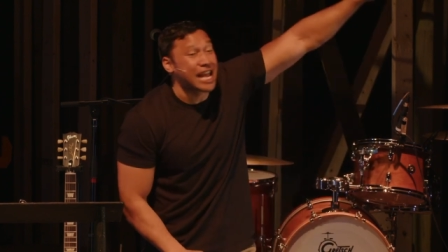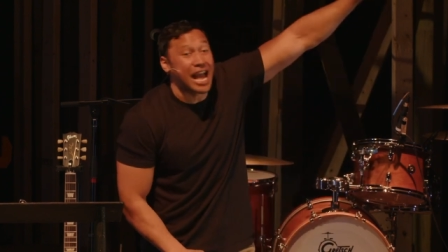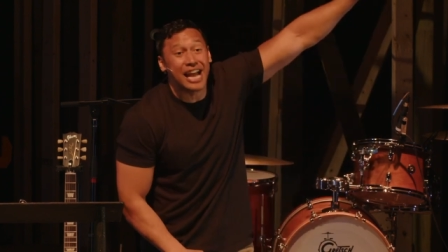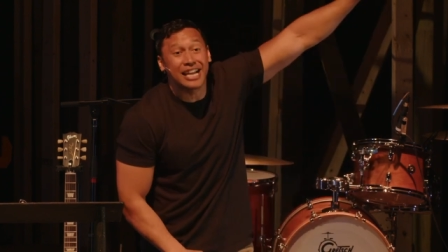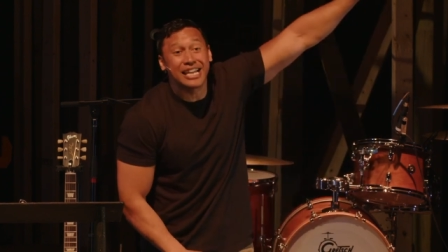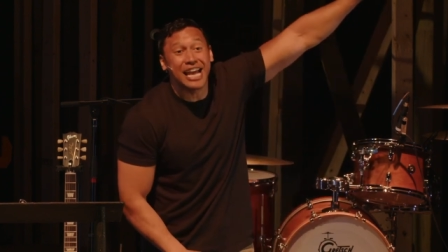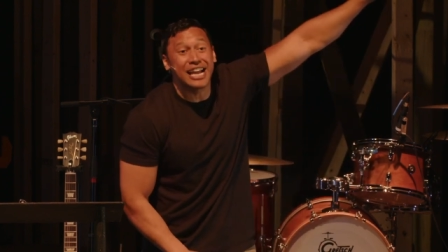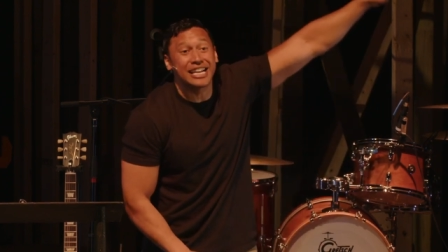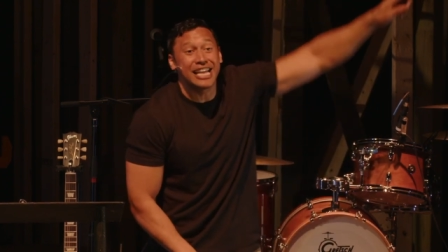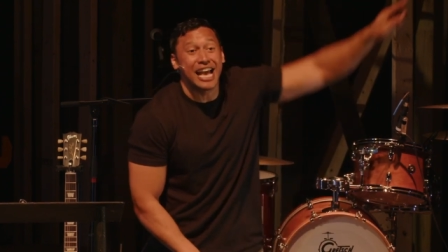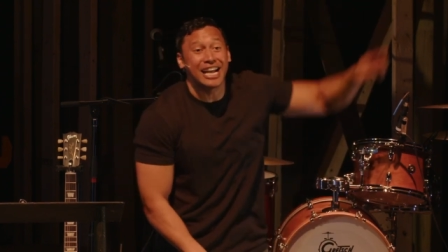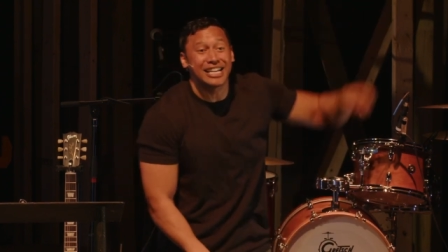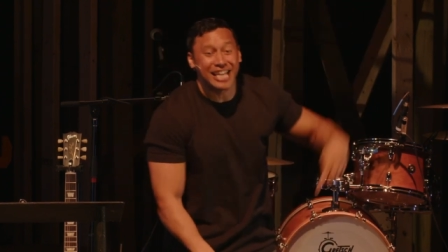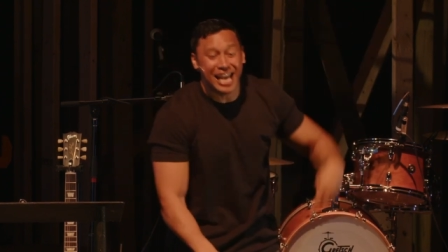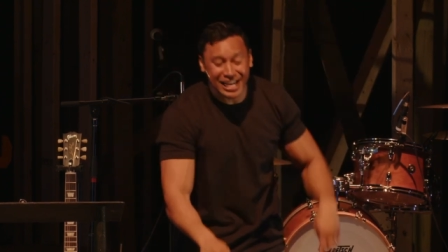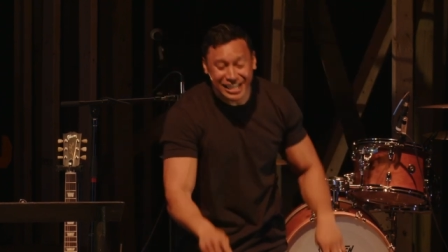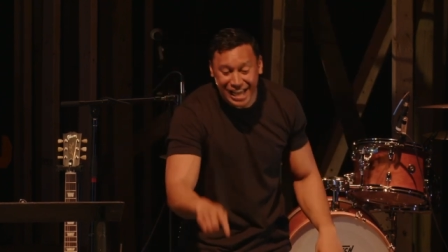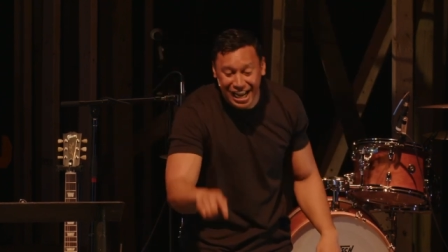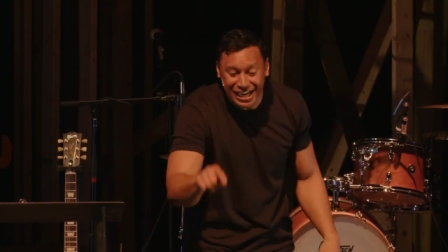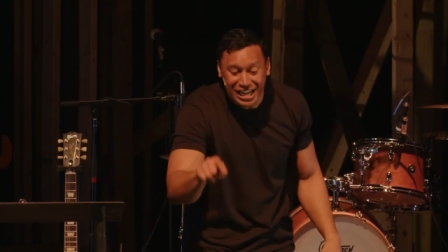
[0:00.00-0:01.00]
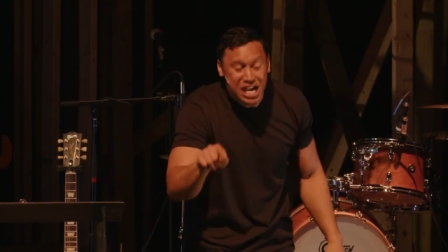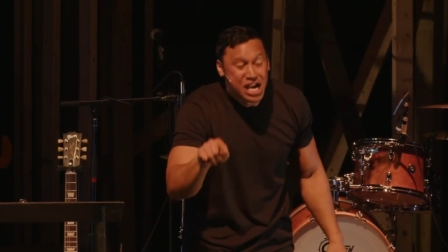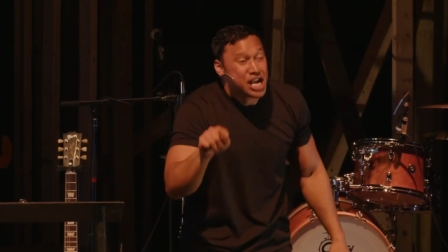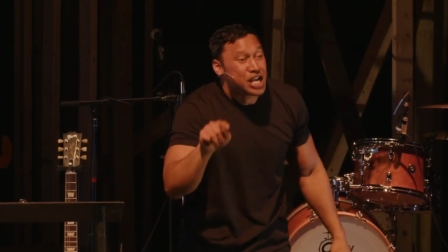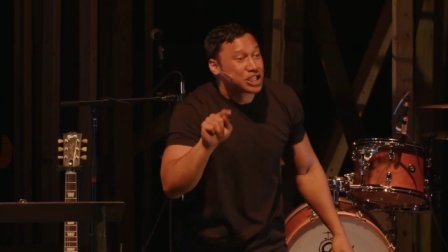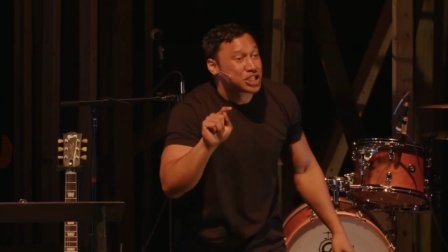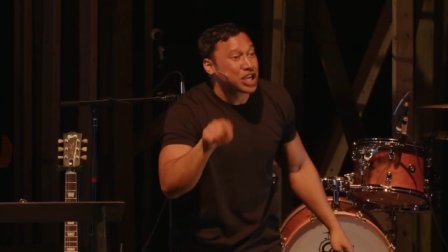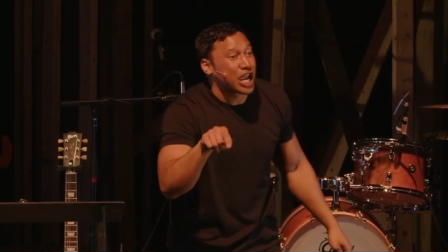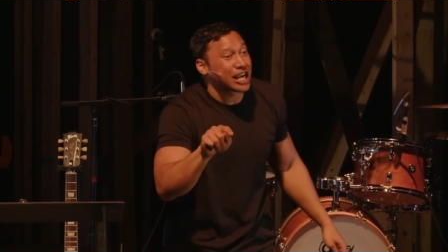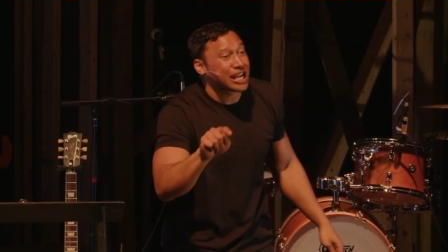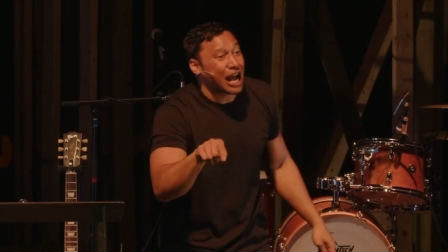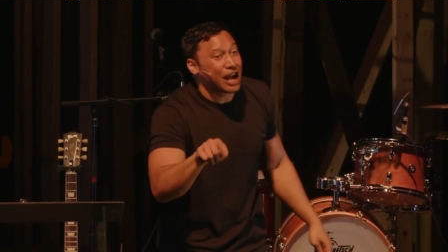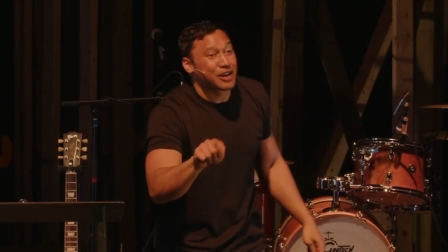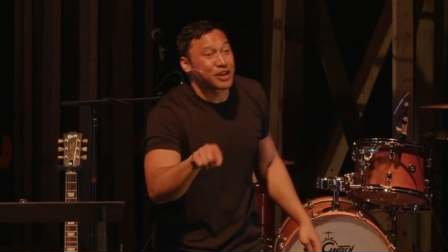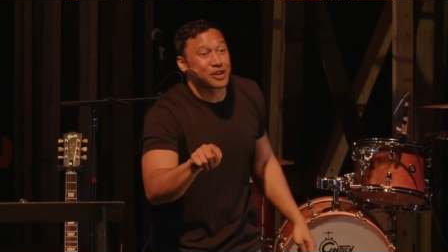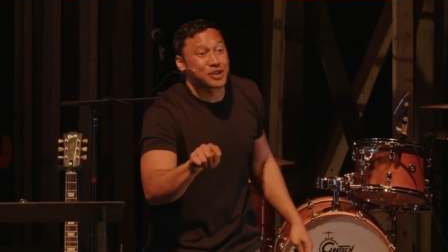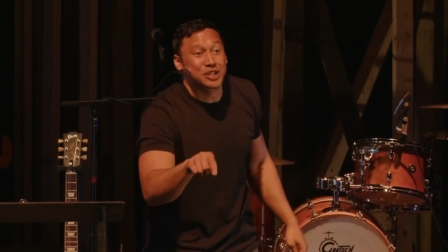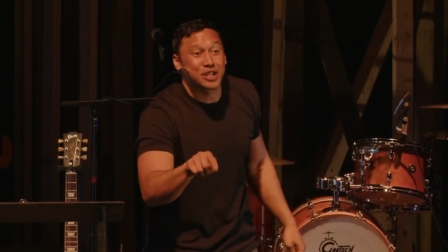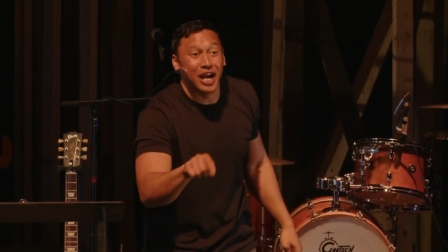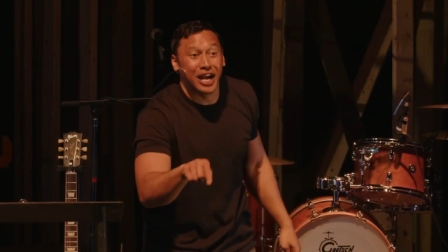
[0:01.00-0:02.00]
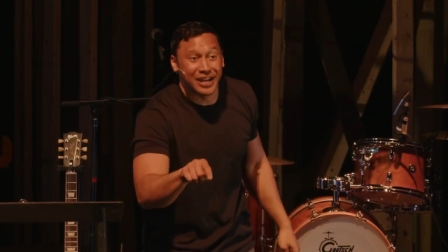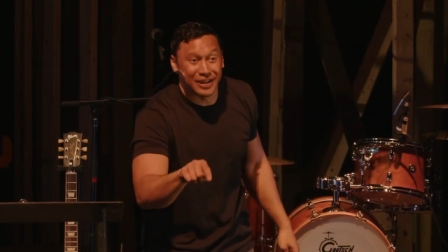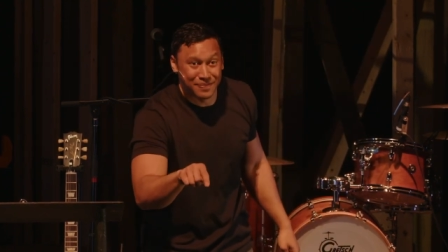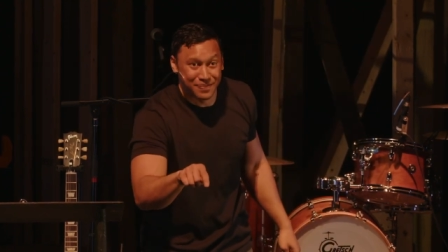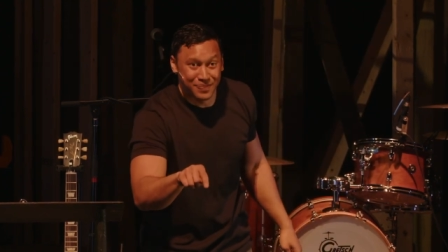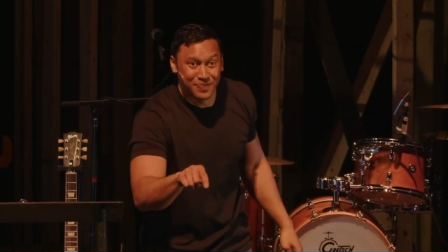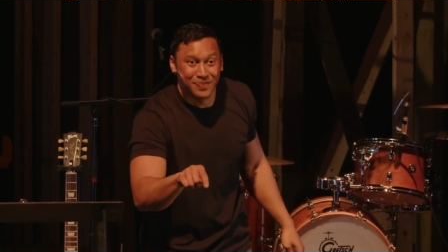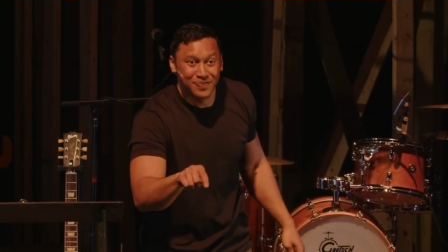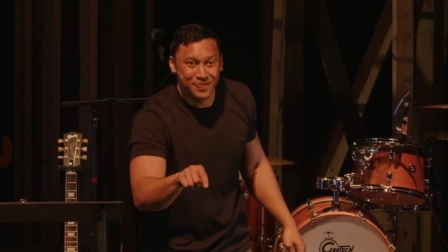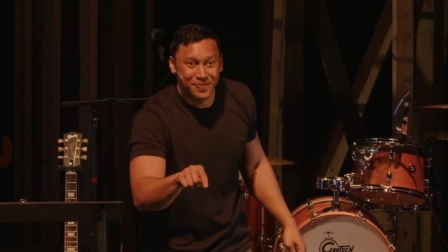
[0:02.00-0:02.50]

Dad, Dad, Dad, Dad, Dad, check out your son.